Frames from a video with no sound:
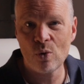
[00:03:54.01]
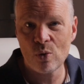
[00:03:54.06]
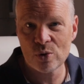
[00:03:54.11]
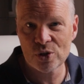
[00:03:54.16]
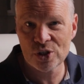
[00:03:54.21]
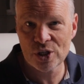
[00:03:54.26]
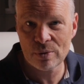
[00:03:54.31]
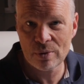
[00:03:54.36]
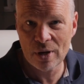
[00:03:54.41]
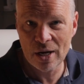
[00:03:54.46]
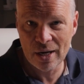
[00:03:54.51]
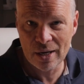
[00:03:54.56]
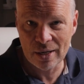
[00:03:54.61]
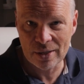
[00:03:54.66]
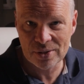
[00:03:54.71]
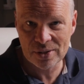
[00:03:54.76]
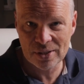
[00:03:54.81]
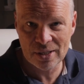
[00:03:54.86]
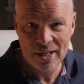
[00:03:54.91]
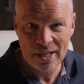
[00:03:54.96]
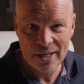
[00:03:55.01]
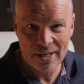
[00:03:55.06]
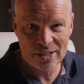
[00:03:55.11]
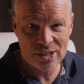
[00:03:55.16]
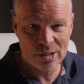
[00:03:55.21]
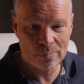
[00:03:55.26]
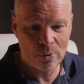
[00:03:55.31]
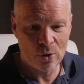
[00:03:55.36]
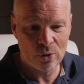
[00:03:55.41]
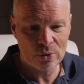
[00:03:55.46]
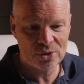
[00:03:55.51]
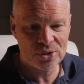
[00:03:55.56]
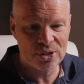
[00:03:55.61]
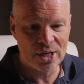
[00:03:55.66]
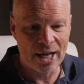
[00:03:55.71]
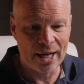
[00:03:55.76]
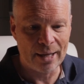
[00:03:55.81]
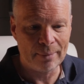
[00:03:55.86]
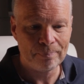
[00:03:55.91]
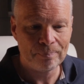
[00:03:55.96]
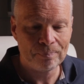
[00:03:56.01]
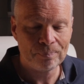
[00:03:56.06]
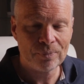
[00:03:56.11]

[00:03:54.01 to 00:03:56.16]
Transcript: Also Ask. There's a box there.